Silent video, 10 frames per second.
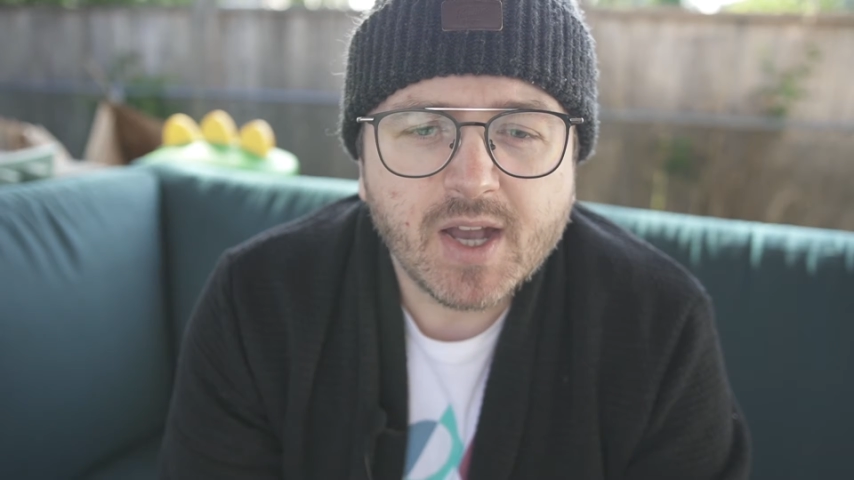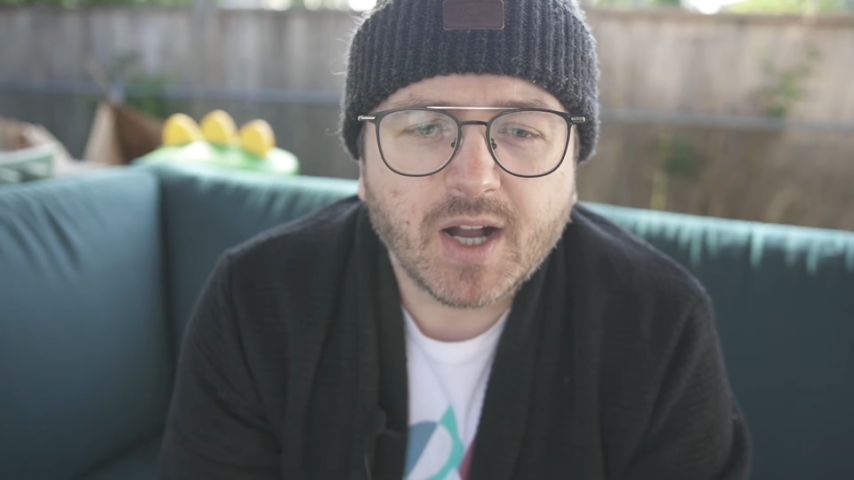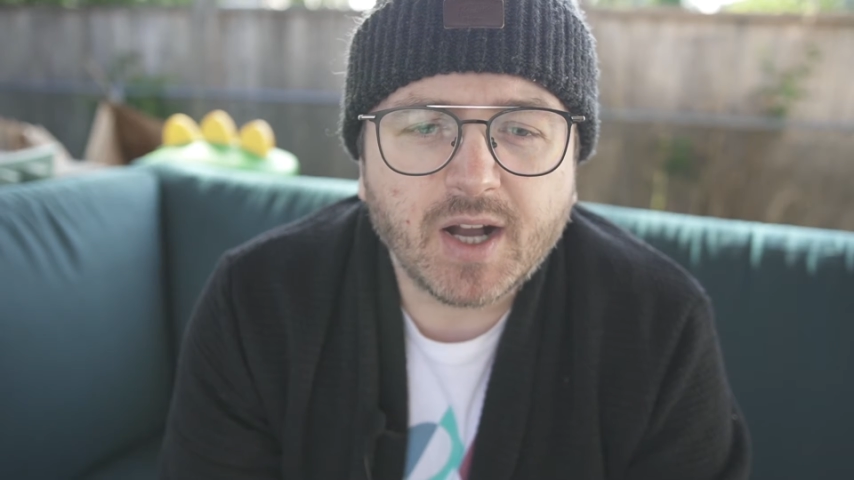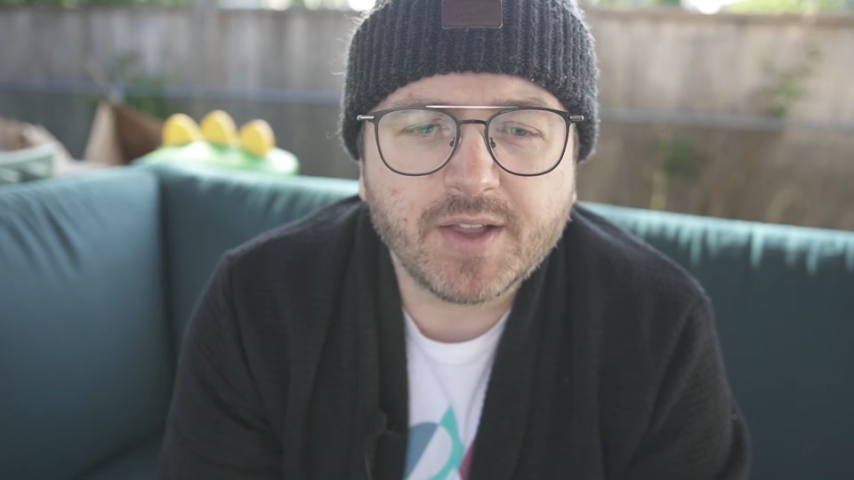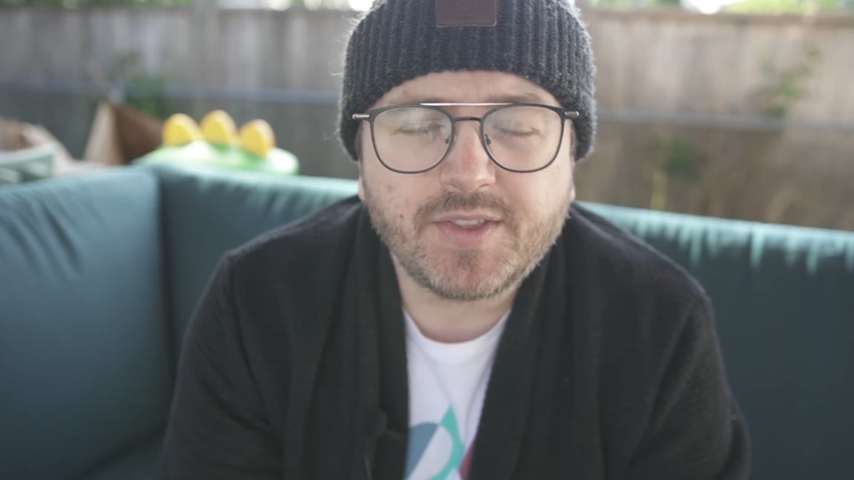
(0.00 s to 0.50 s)

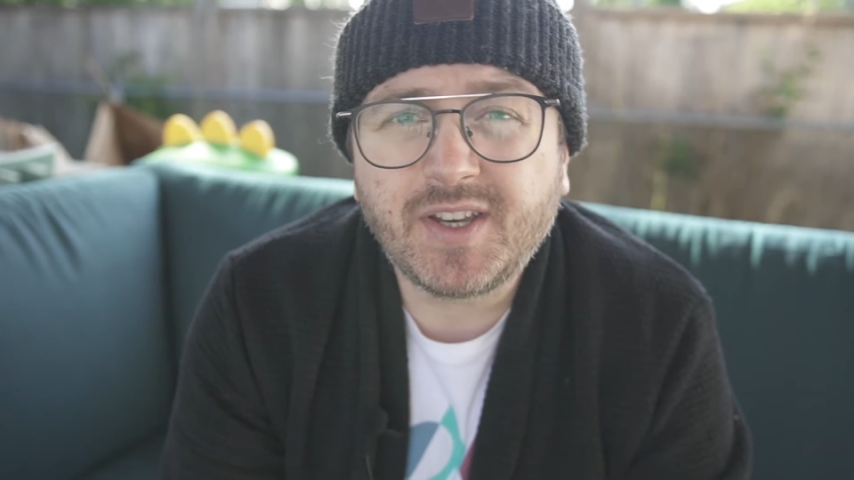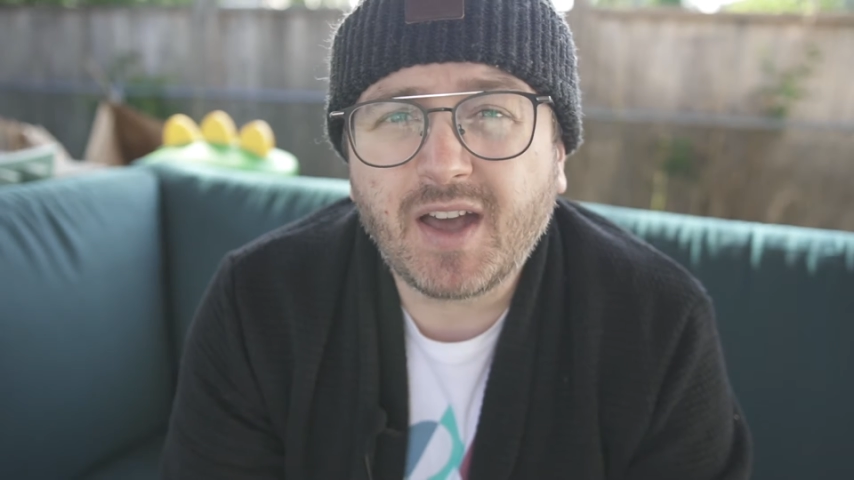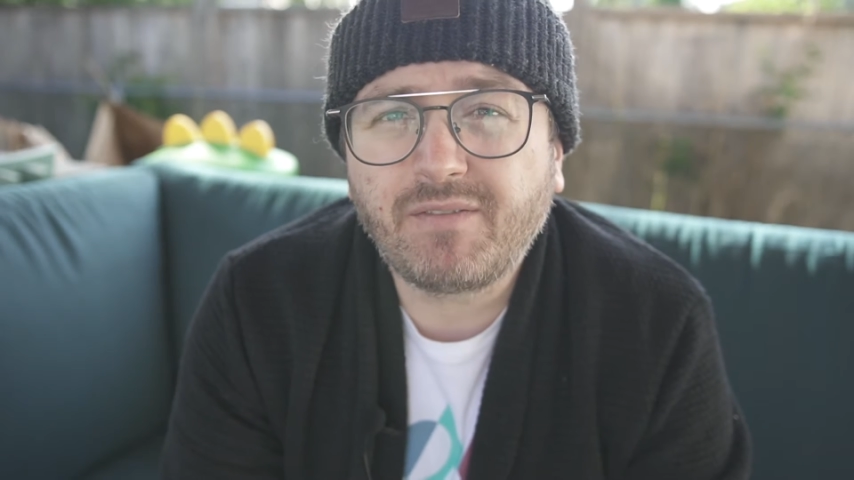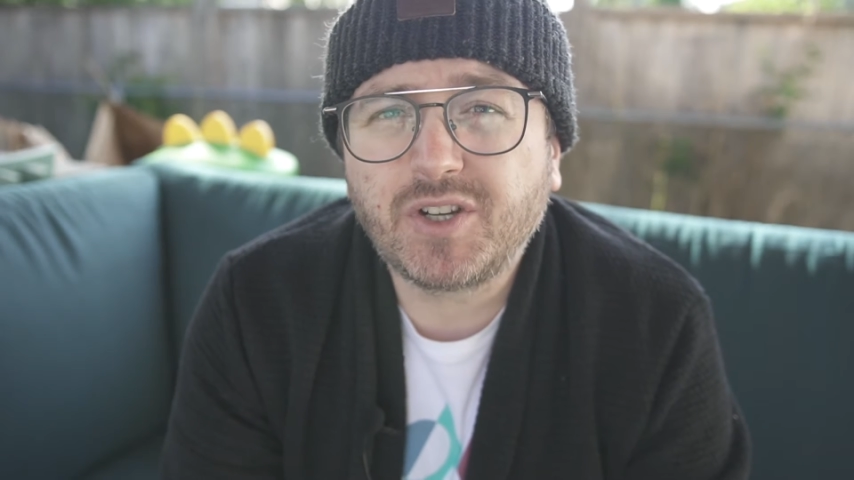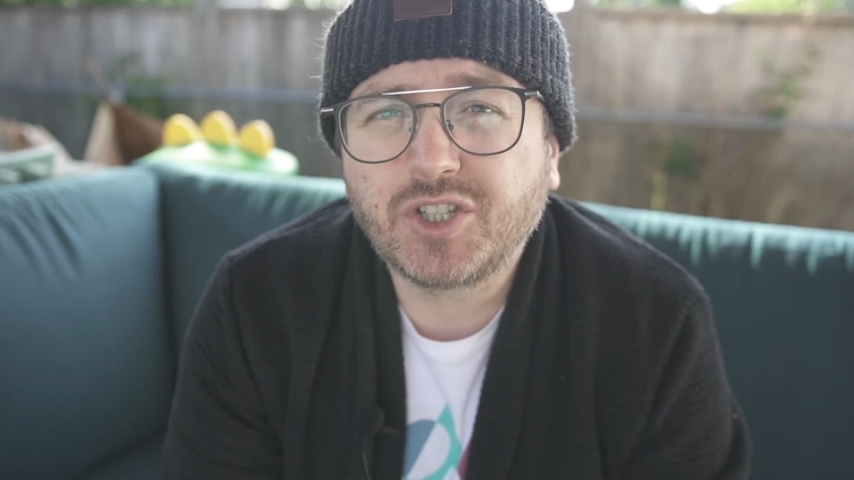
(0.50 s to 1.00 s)
The
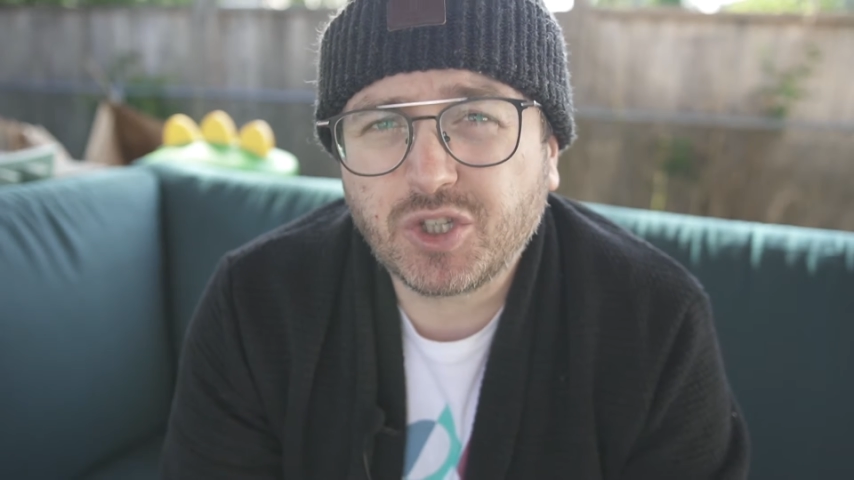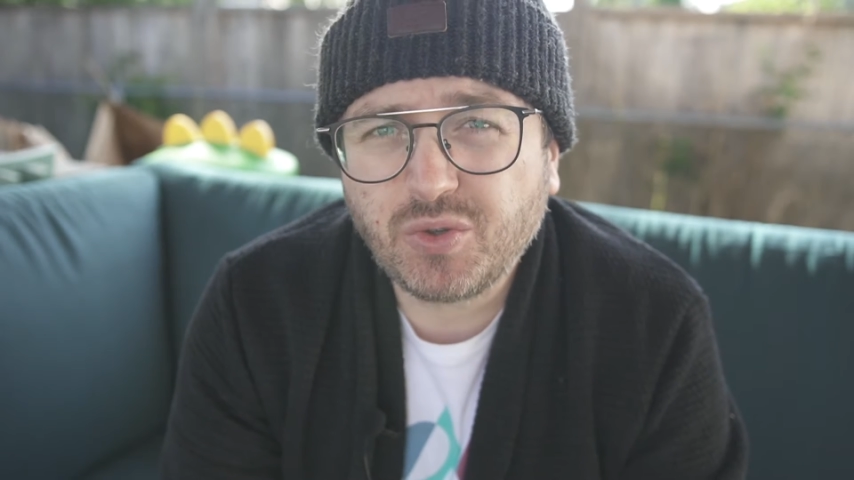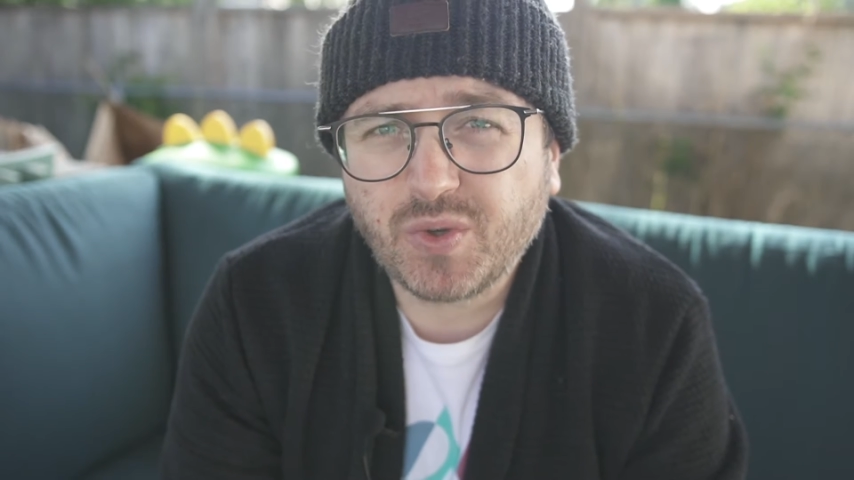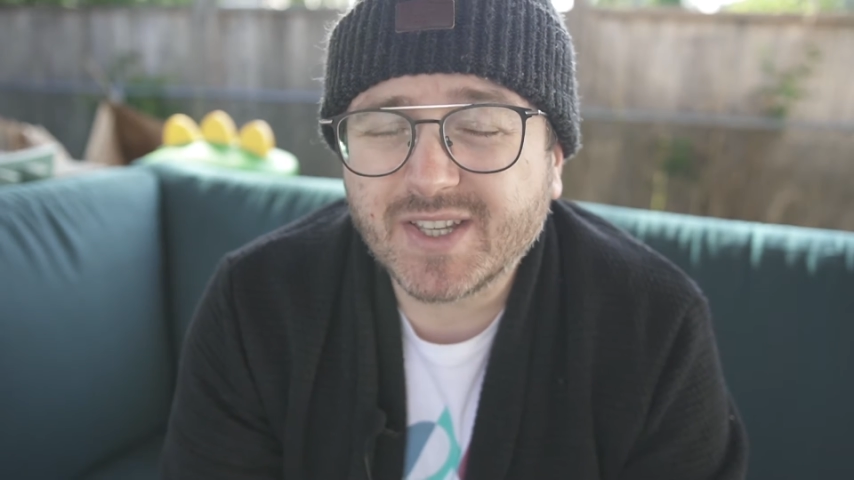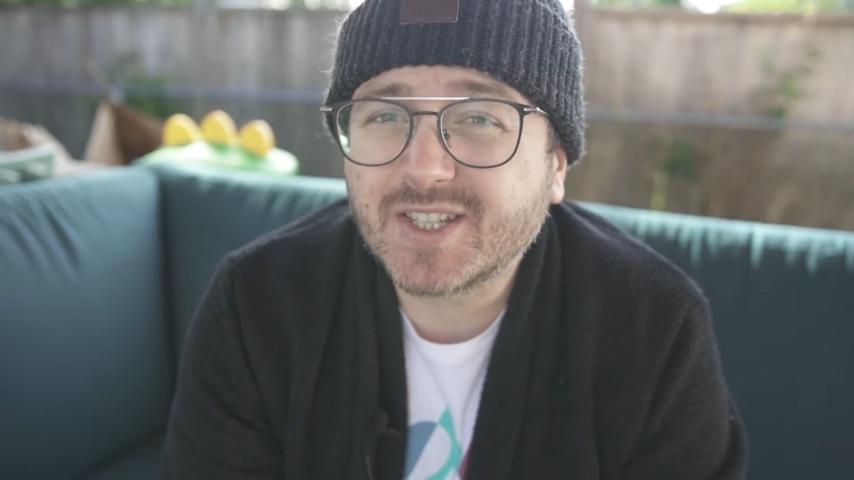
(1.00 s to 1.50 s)
number
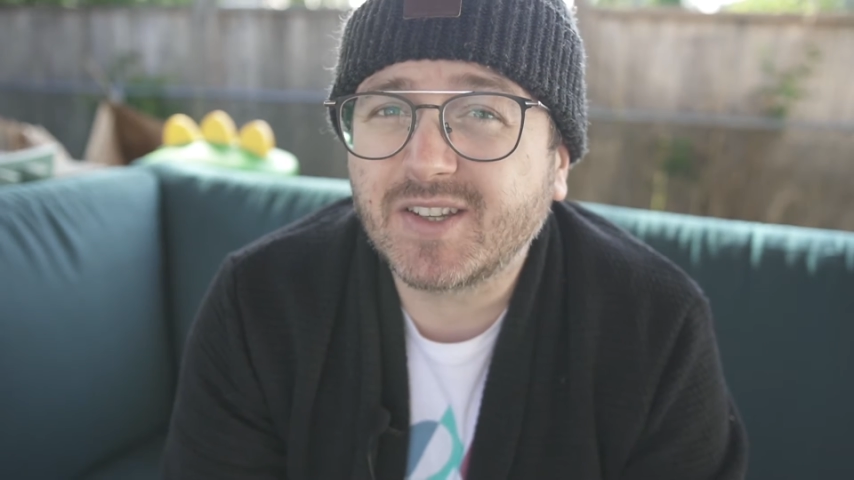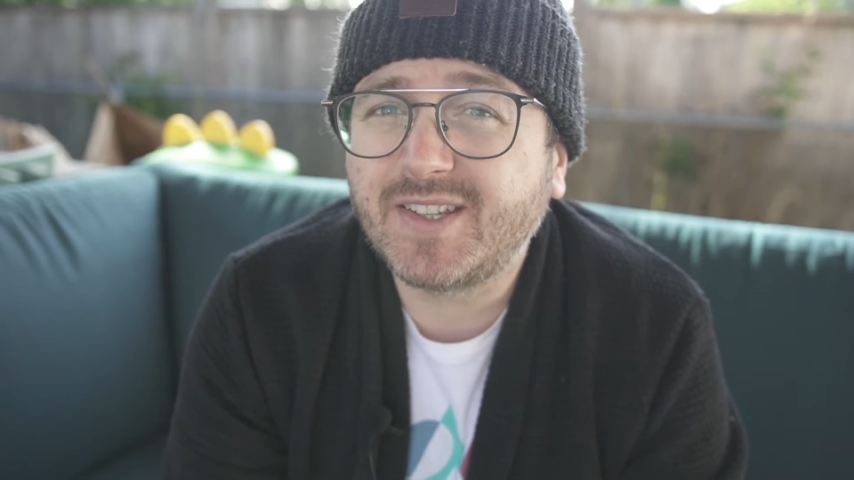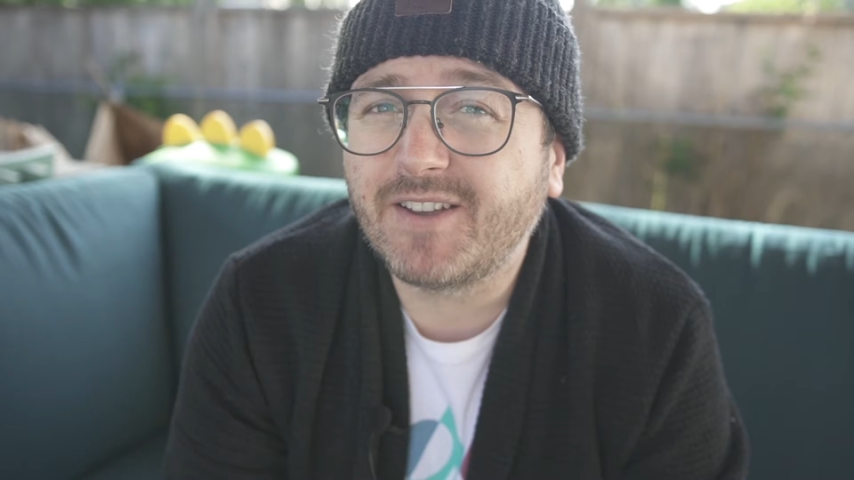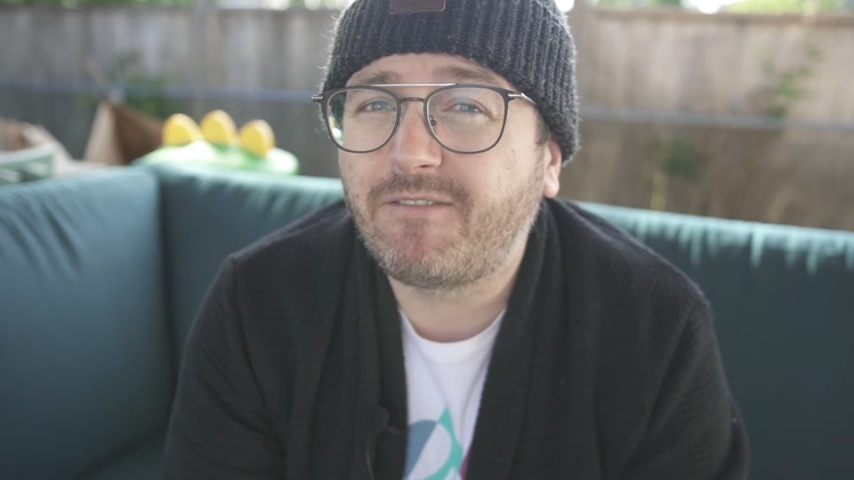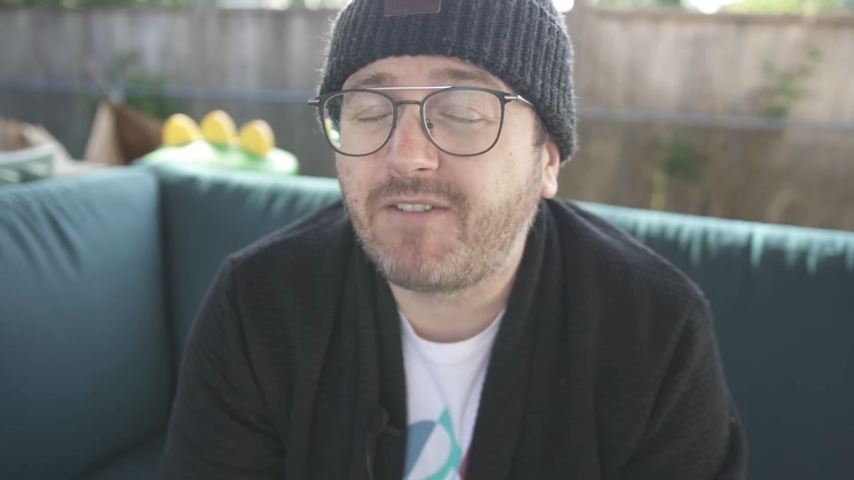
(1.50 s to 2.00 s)
2 is to
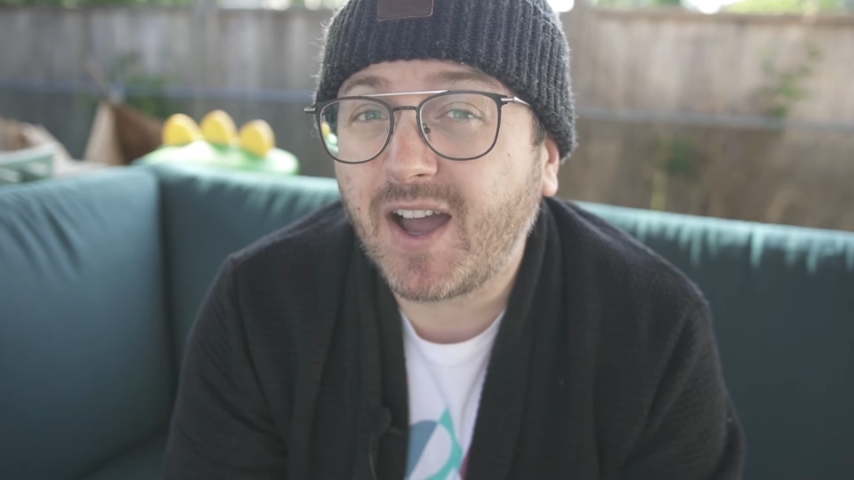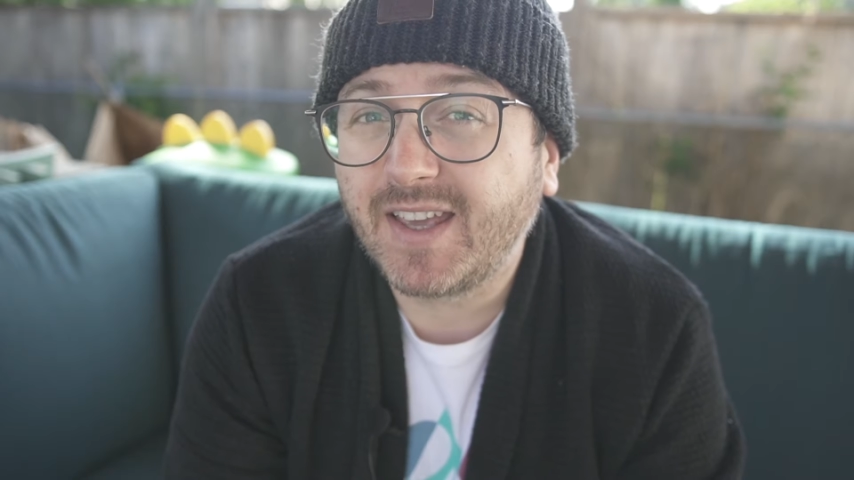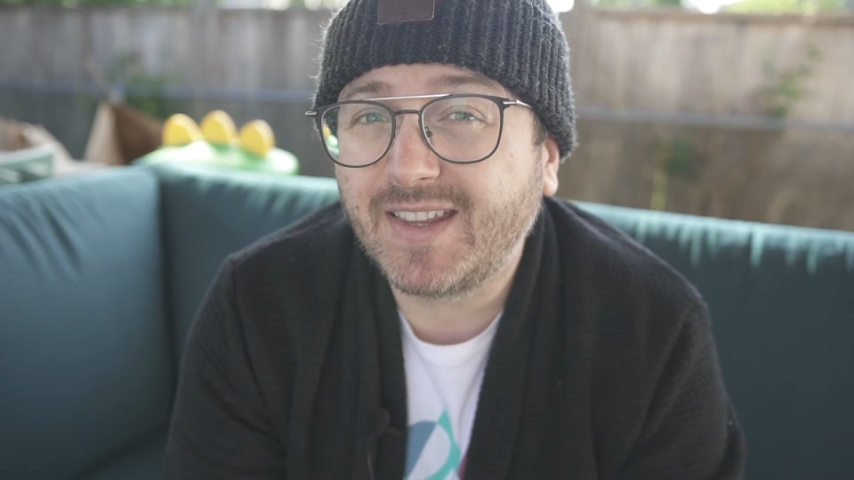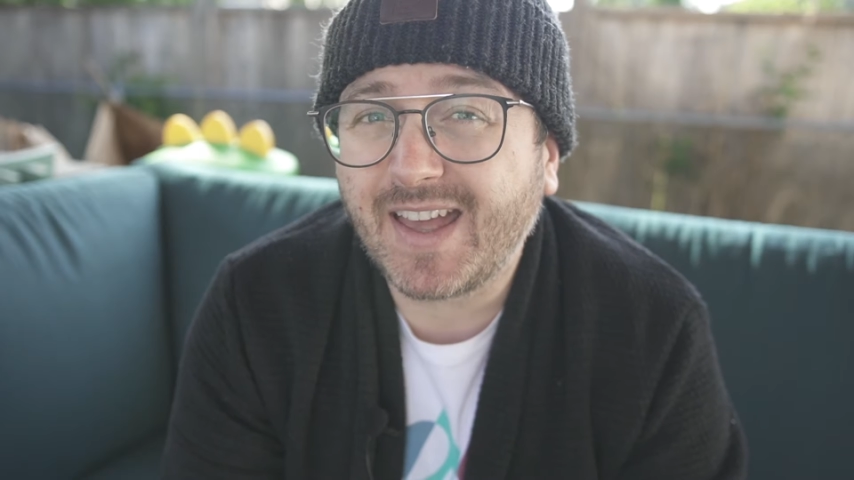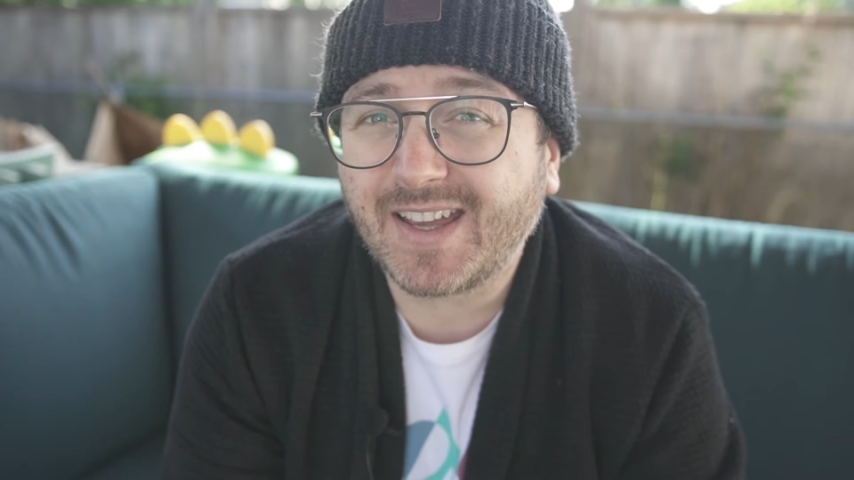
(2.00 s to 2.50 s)
define the